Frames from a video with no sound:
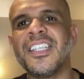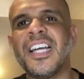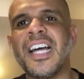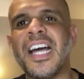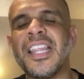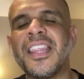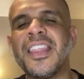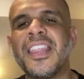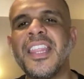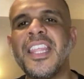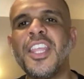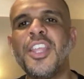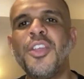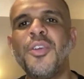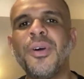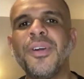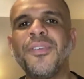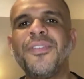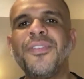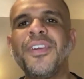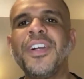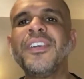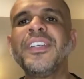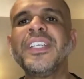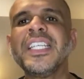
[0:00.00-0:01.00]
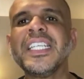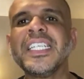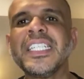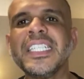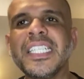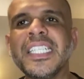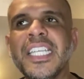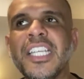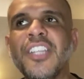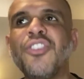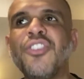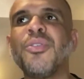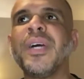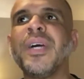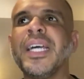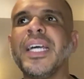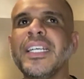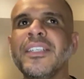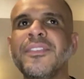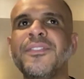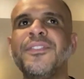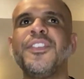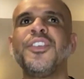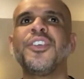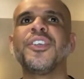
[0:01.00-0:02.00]
I think you are very lucky to
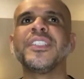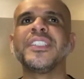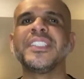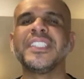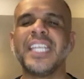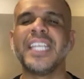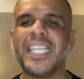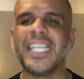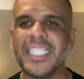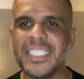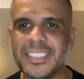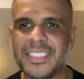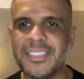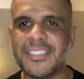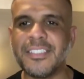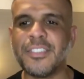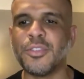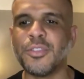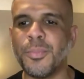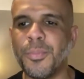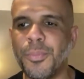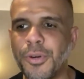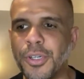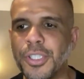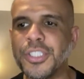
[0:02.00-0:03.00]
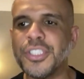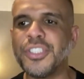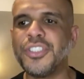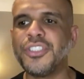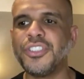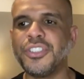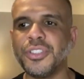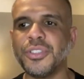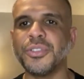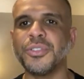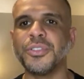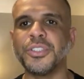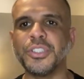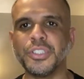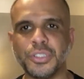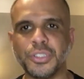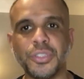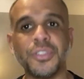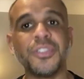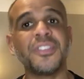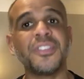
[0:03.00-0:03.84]
have your dad supporting you, you know,